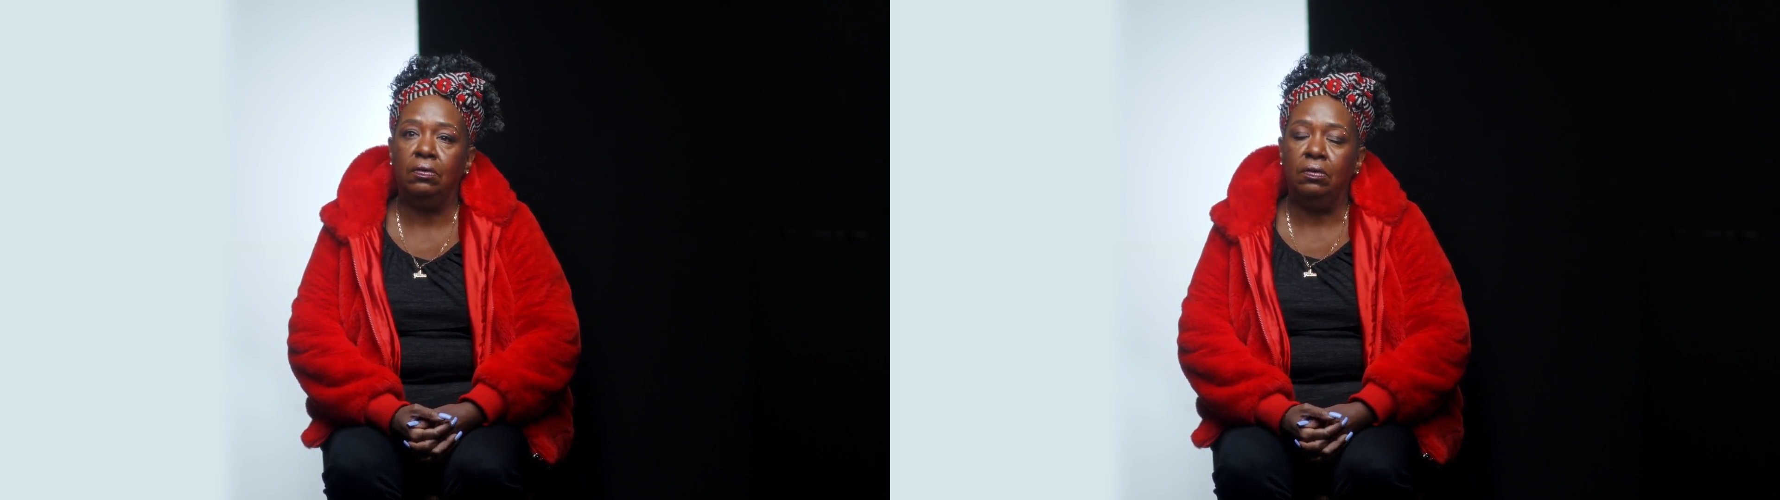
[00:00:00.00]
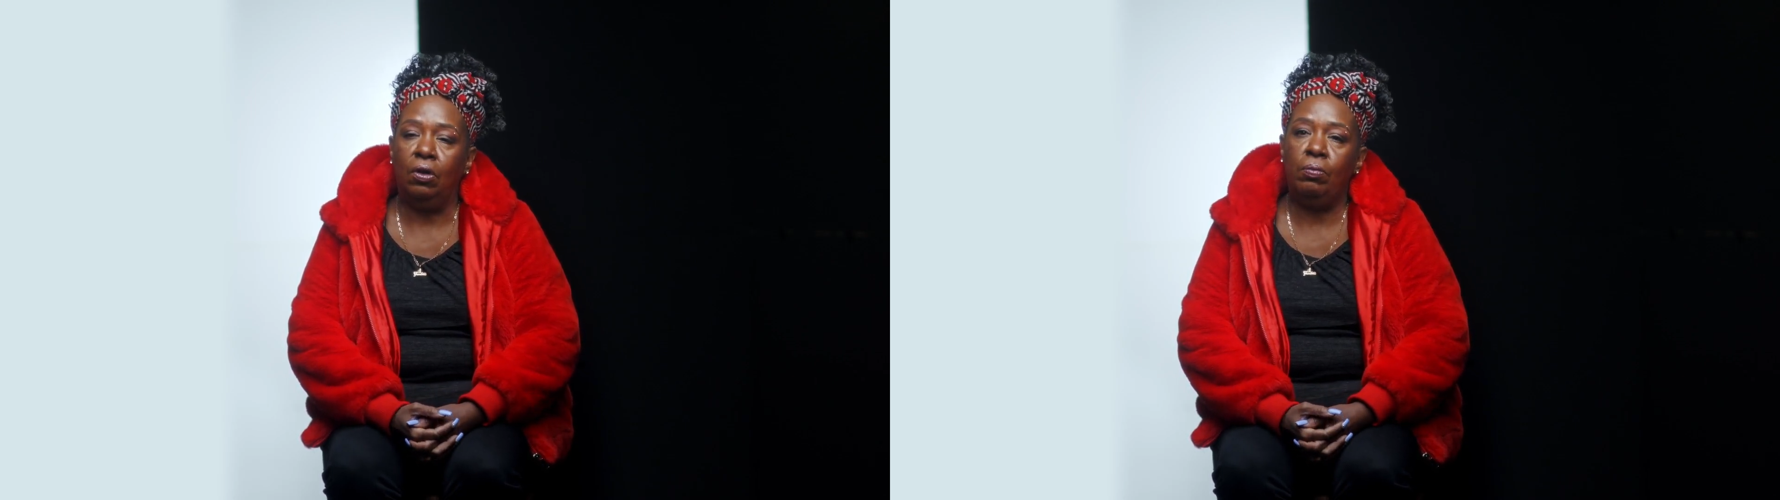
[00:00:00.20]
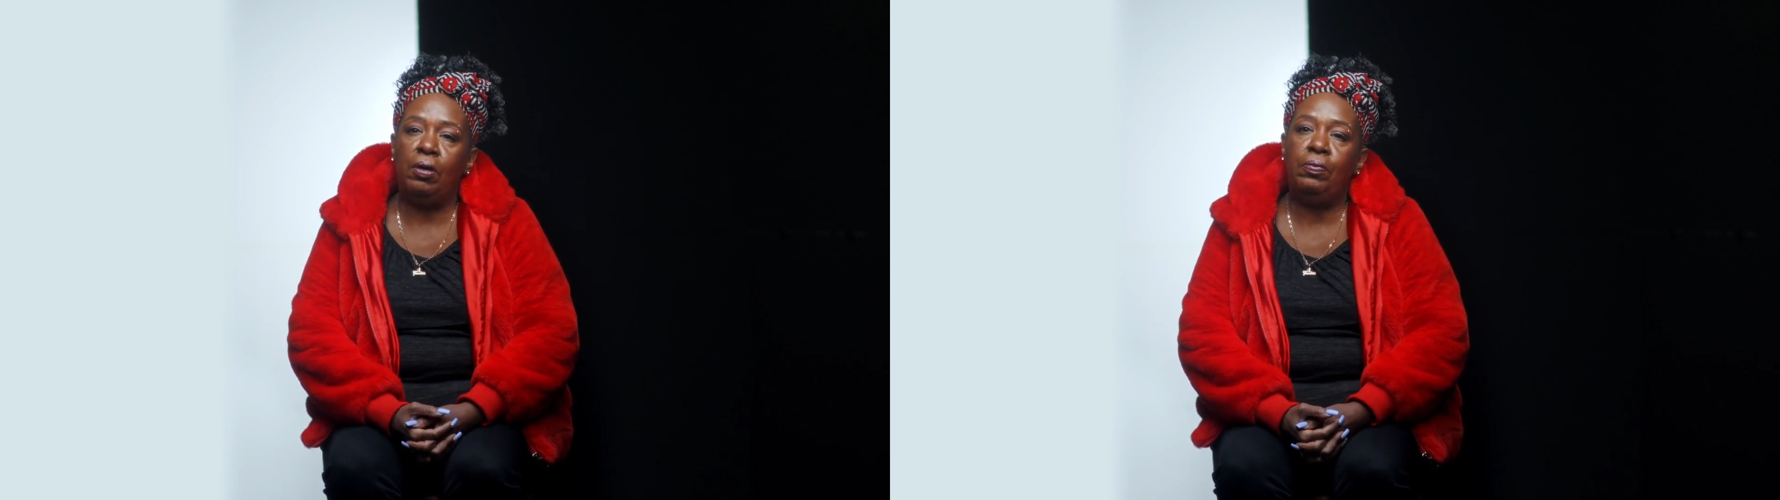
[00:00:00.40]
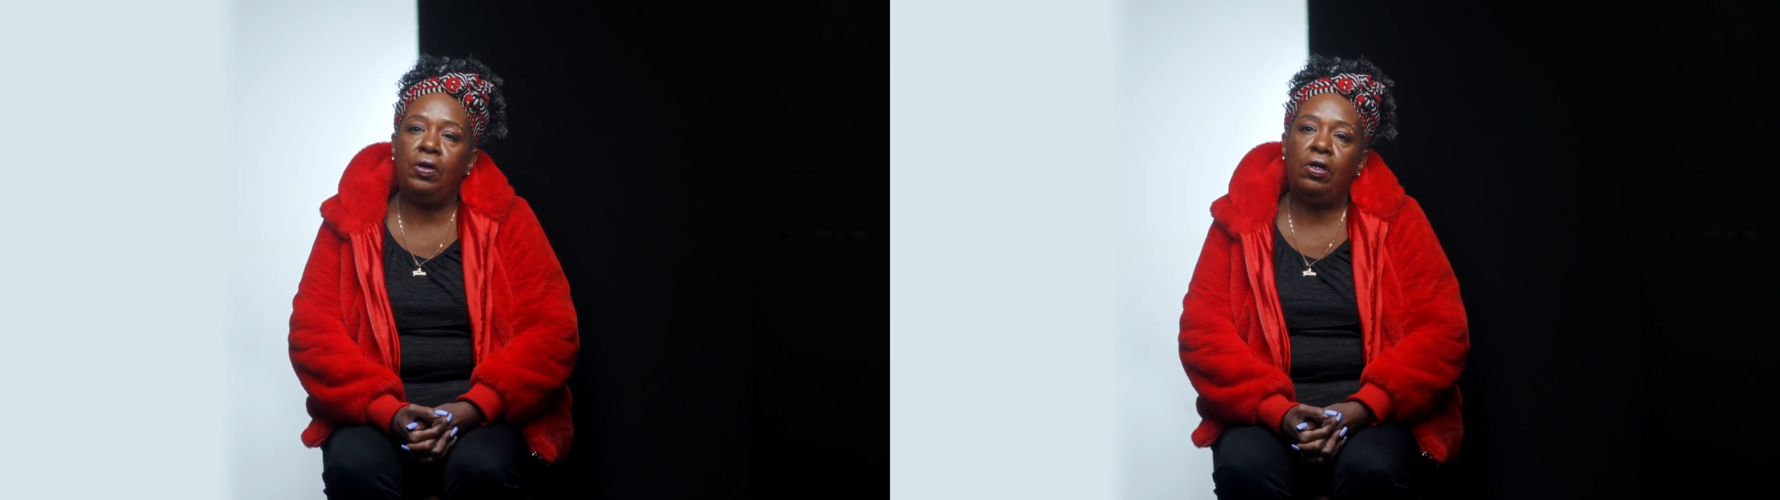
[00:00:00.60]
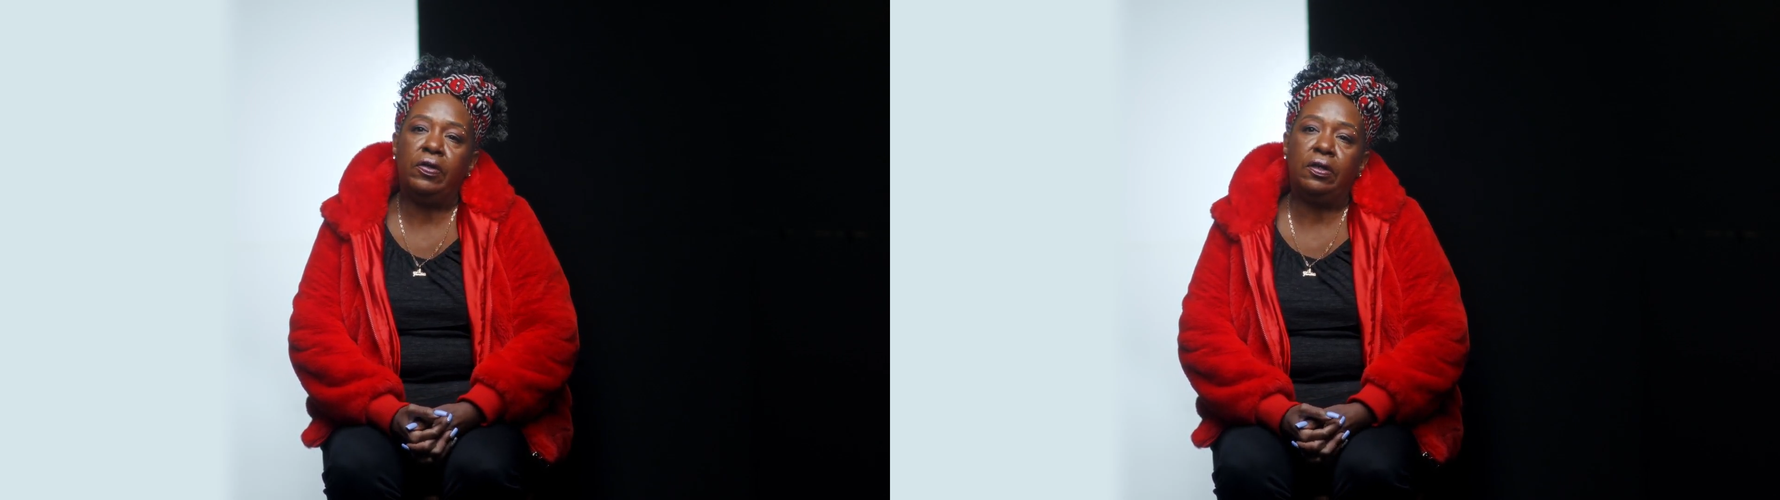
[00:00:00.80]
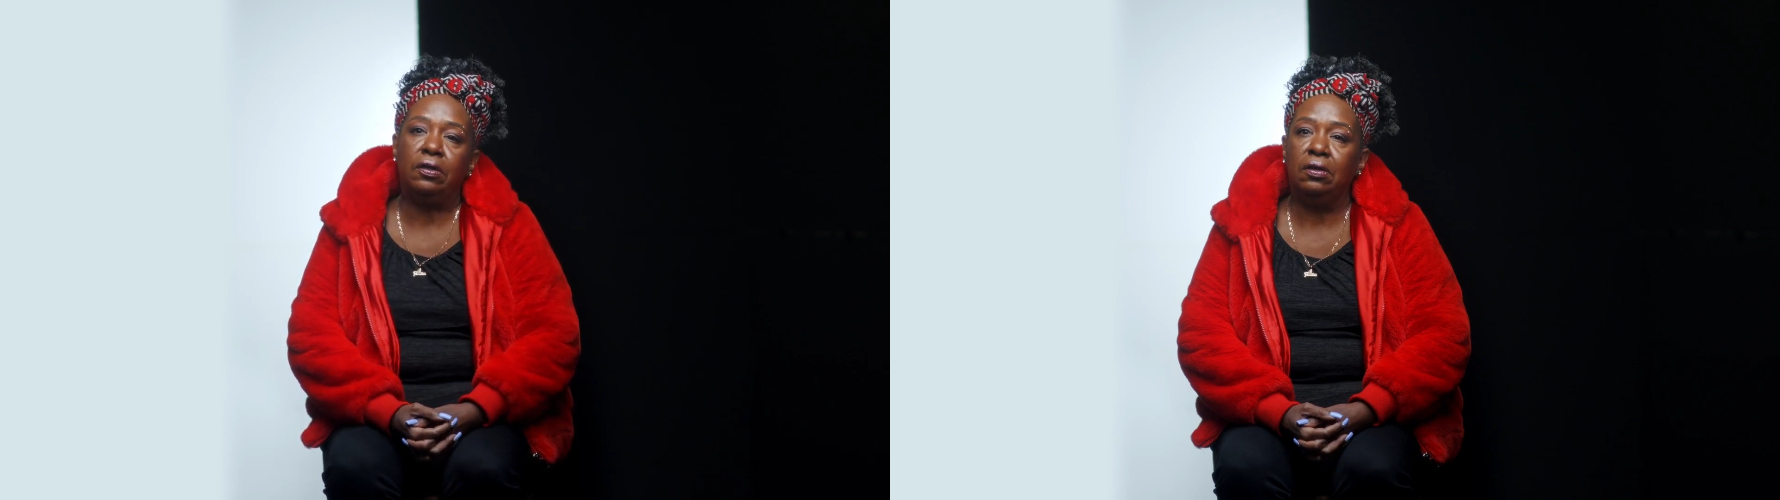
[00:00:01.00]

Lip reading: or my brother,